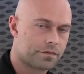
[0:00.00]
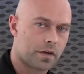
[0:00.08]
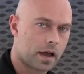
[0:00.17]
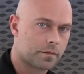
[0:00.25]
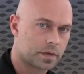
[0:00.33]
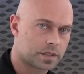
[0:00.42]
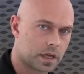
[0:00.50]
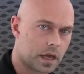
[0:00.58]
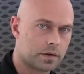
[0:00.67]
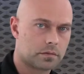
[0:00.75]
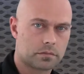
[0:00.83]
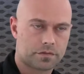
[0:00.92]
5%,
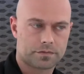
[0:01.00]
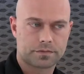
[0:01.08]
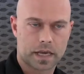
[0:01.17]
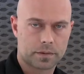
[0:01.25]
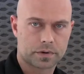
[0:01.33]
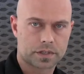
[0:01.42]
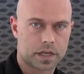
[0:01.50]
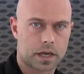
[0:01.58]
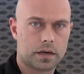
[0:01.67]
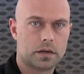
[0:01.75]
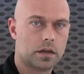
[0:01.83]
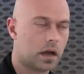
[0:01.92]

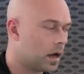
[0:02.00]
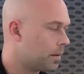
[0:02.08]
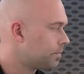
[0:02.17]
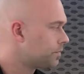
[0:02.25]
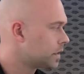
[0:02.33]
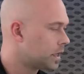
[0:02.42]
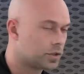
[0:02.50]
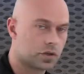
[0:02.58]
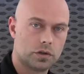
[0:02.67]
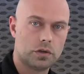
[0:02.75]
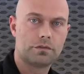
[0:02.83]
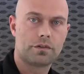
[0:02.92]
10%,
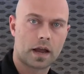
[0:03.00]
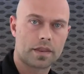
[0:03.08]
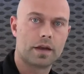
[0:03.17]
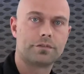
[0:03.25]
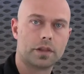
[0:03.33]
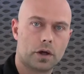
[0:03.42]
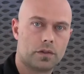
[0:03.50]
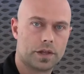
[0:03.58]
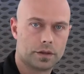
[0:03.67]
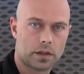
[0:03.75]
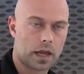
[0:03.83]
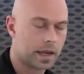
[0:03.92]
until you find that flow
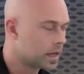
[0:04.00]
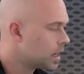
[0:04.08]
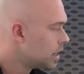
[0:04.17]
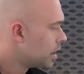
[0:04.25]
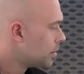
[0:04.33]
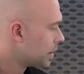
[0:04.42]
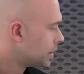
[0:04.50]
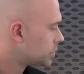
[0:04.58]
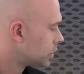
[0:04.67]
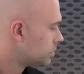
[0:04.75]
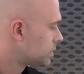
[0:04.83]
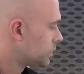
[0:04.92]
that you like. But in
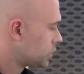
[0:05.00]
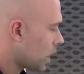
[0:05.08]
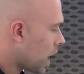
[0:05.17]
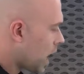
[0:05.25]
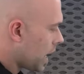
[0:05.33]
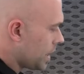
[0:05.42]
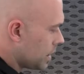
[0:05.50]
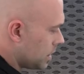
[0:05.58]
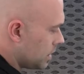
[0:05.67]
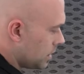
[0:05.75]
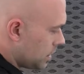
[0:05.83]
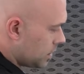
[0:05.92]
terms of dry,
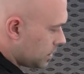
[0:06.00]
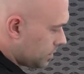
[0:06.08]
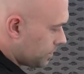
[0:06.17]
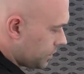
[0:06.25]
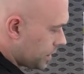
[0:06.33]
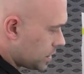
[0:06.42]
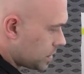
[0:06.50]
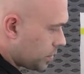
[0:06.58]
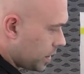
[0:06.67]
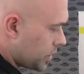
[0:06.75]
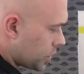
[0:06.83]
this is pretty